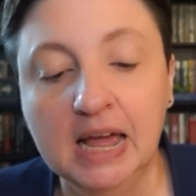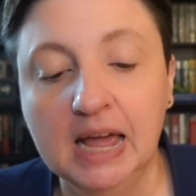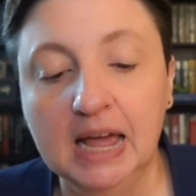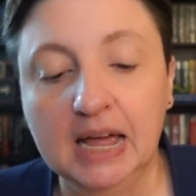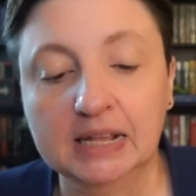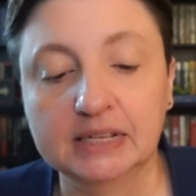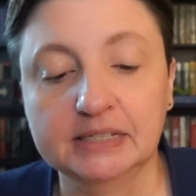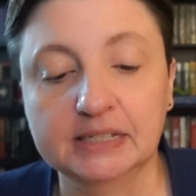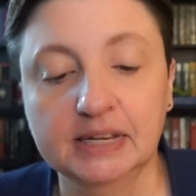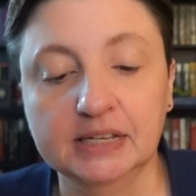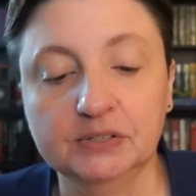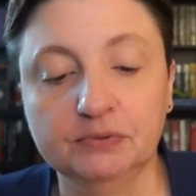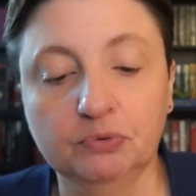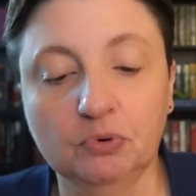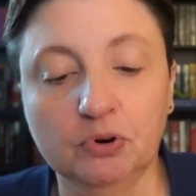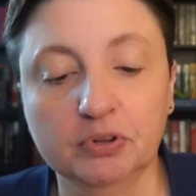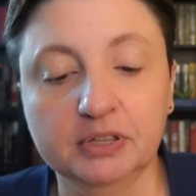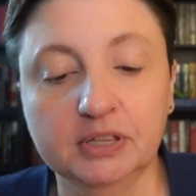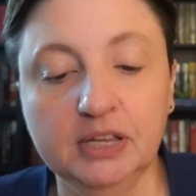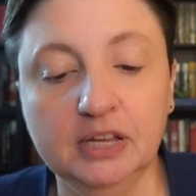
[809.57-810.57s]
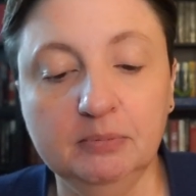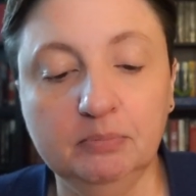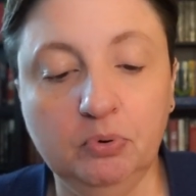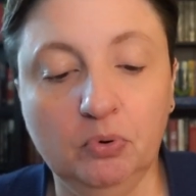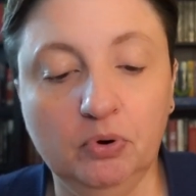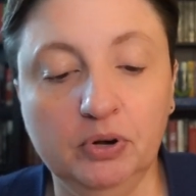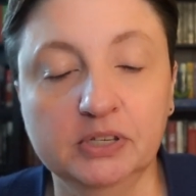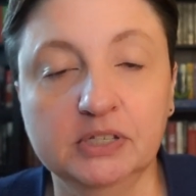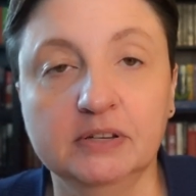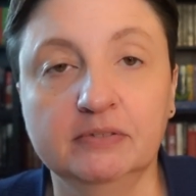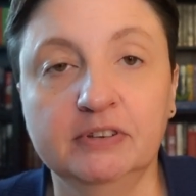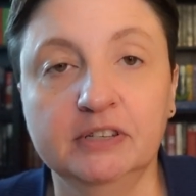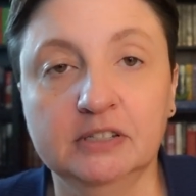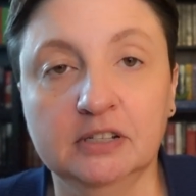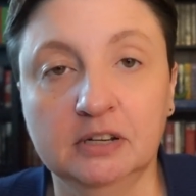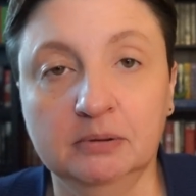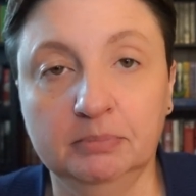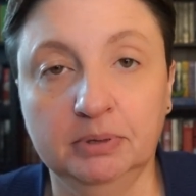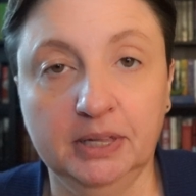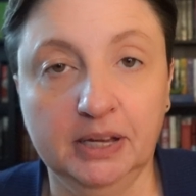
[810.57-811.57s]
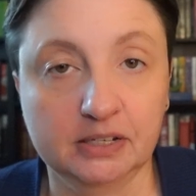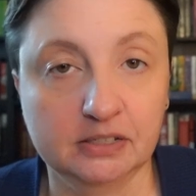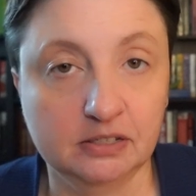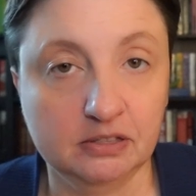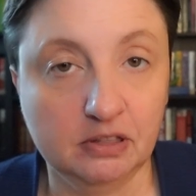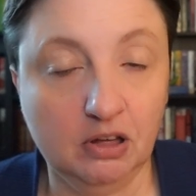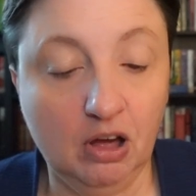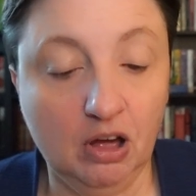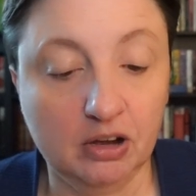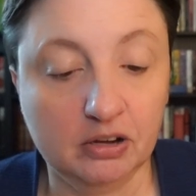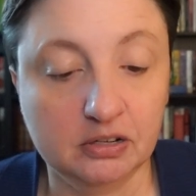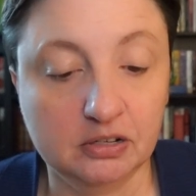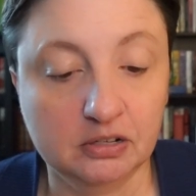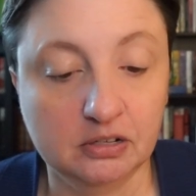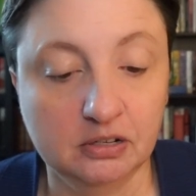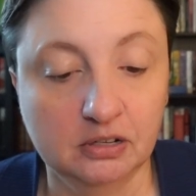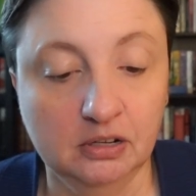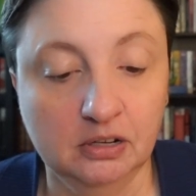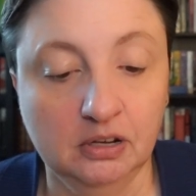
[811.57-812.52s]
and sets forth key points of his complex thought.